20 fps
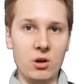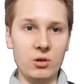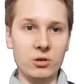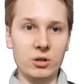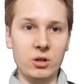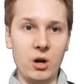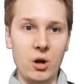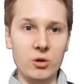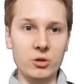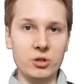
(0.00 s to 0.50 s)

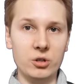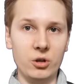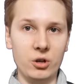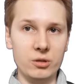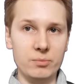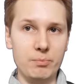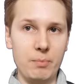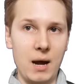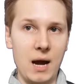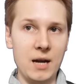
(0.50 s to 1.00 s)
on closed
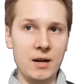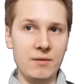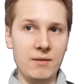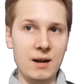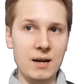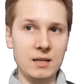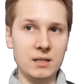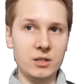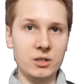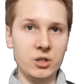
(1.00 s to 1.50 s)
source
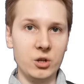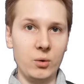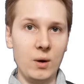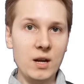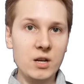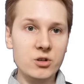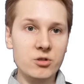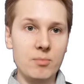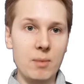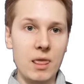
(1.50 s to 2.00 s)
binaries to
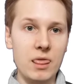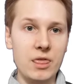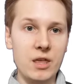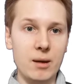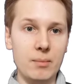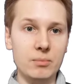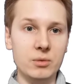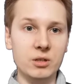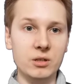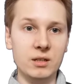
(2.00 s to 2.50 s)
instrument
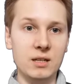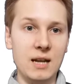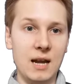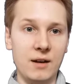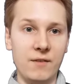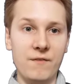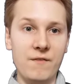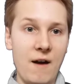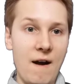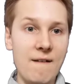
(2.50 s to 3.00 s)
them to
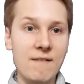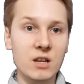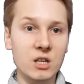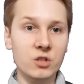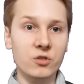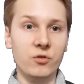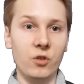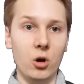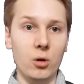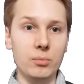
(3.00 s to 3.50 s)
detect
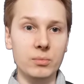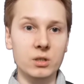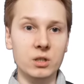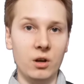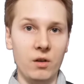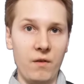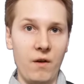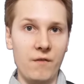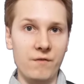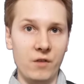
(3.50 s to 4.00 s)
various forms
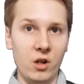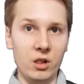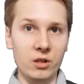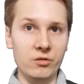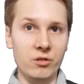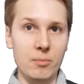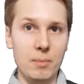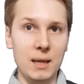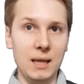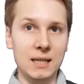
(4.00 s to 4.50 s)
of
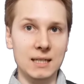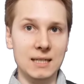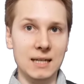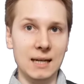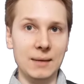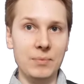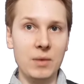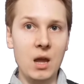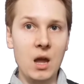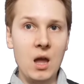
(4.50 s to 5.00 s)

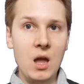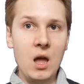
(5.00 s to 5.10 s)
vulnerability.